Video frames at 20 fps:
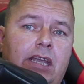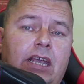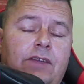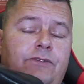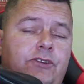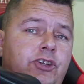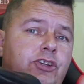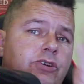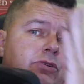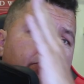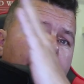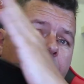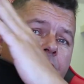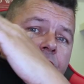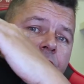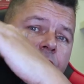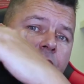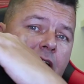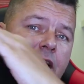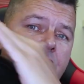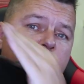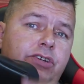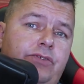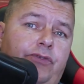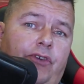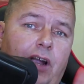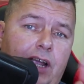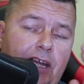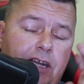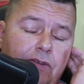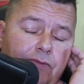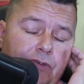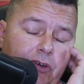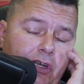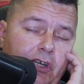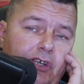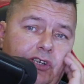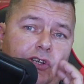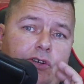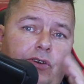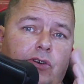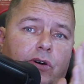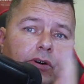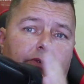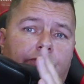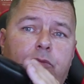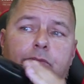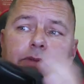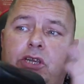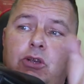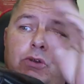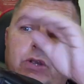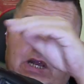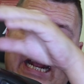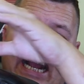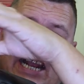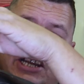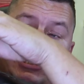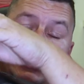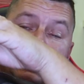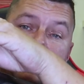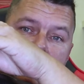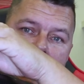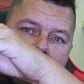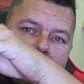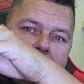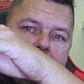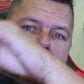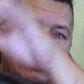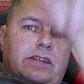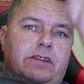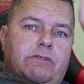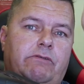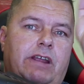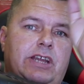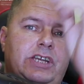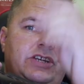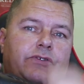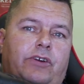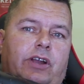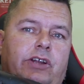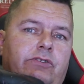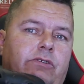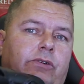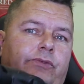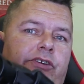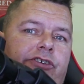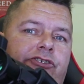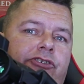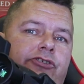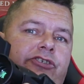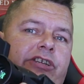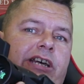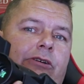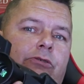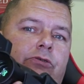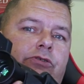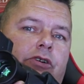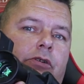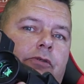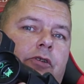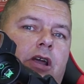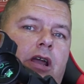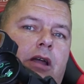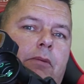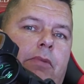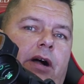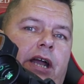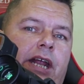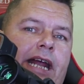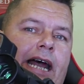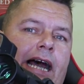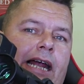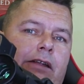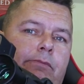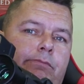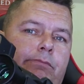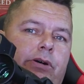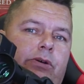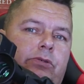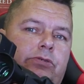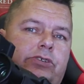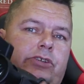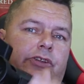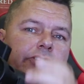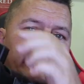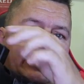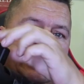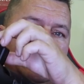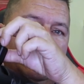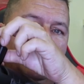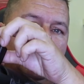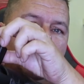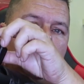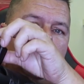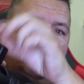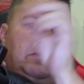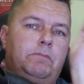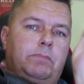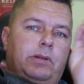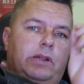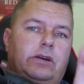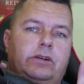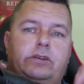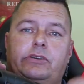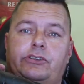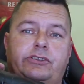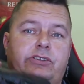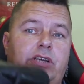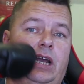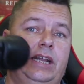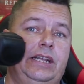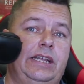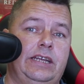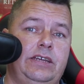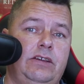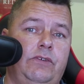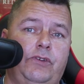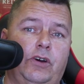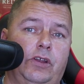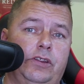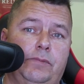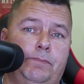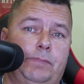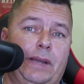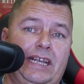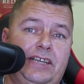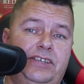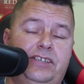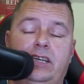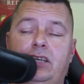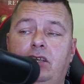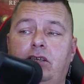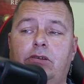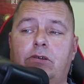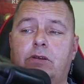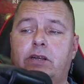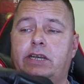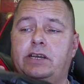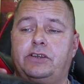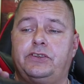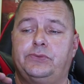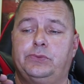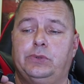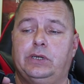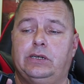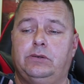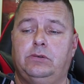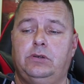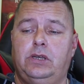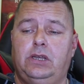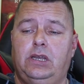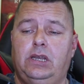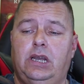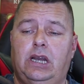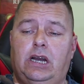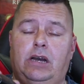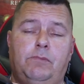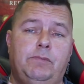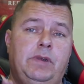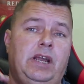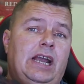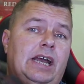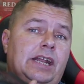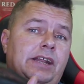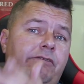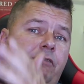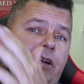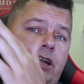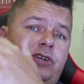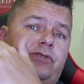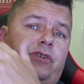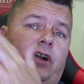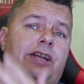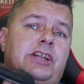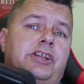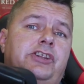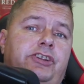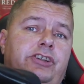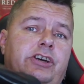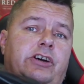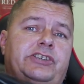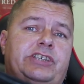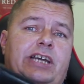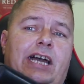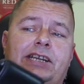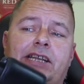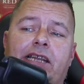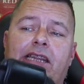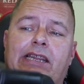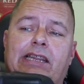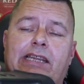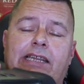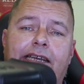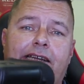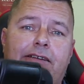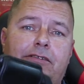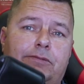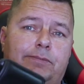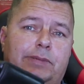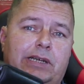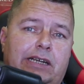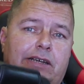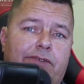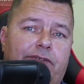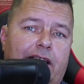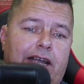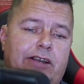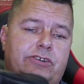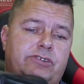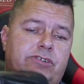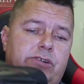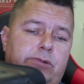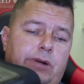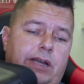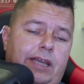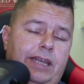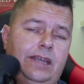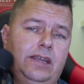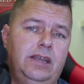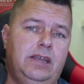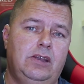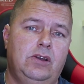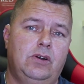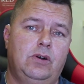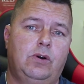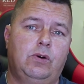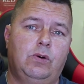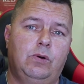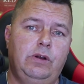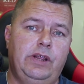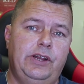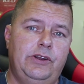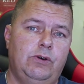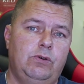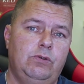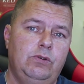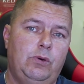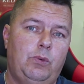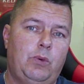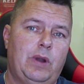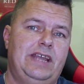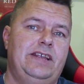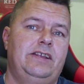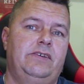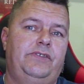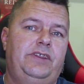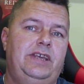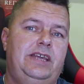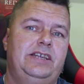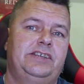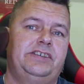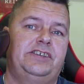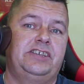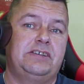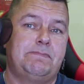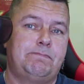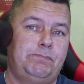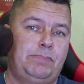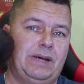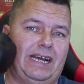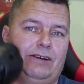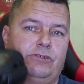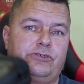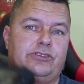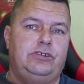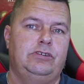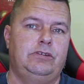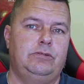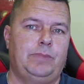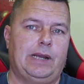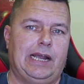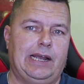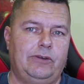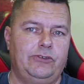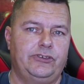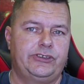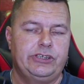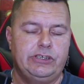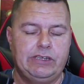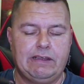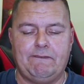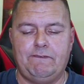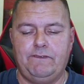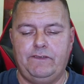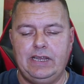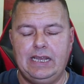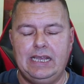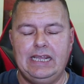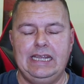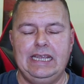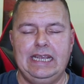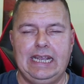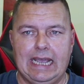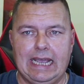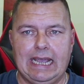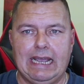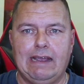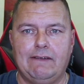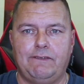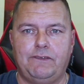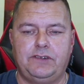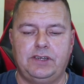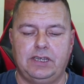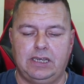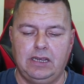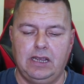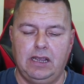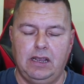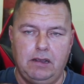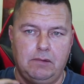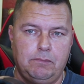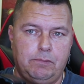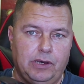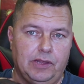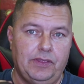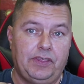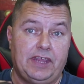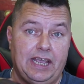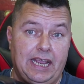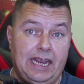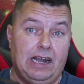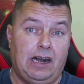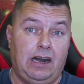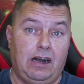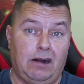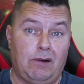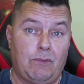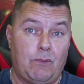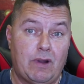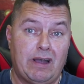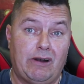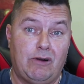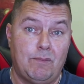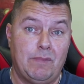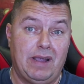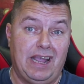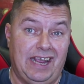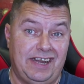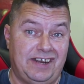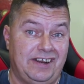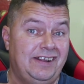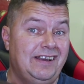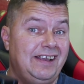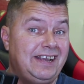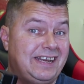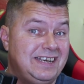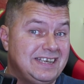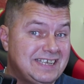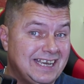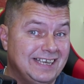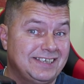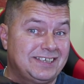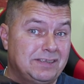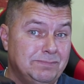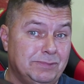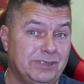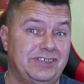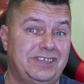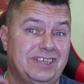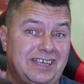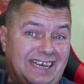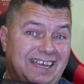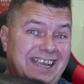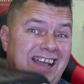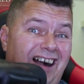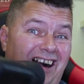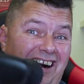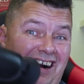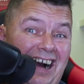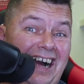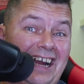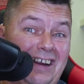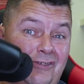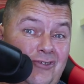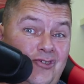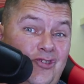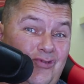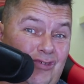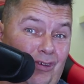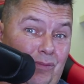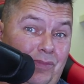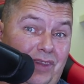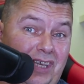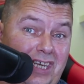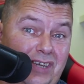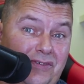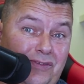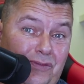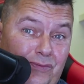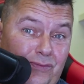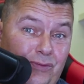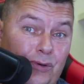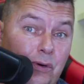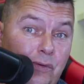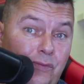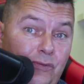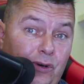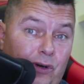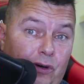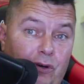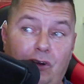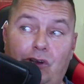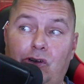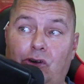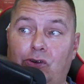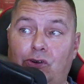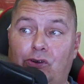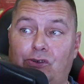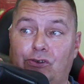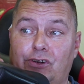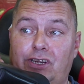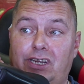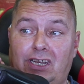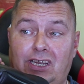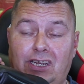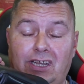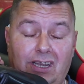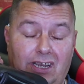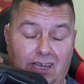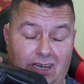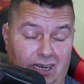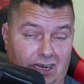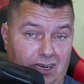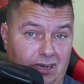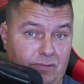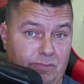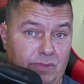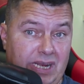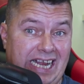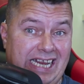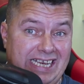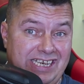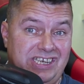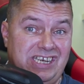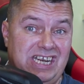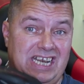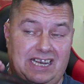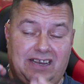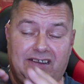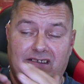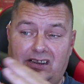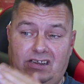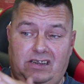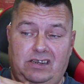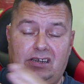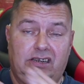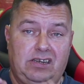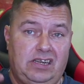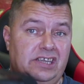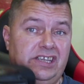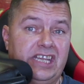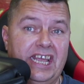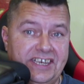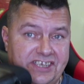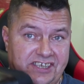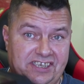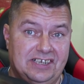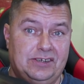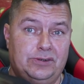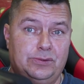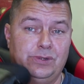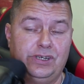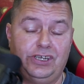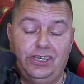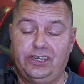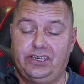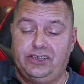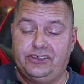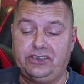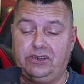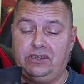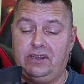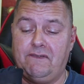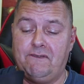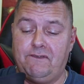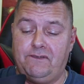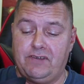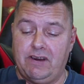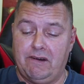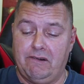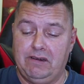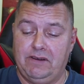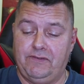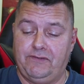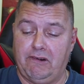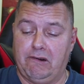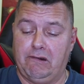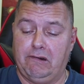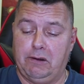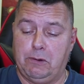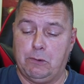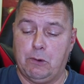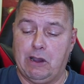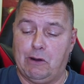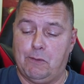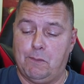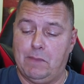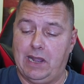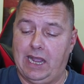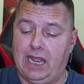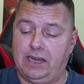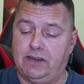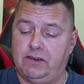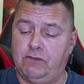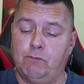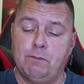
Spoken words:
If you do get the rangefinder version of them, you can actually take the rangefinder off. It's just held on by an Allen bolt on there, unplugs, and then you've got the basic unit as well. And the rangefinder does add a little bit of extra weight. All in all, the weight of these is about 2 pounds. So they're fairly hefty, but they are well made. And I can testament to that. I have dropped these from 4 foot on concrete. And yeah, they still work. So they're very, very well made.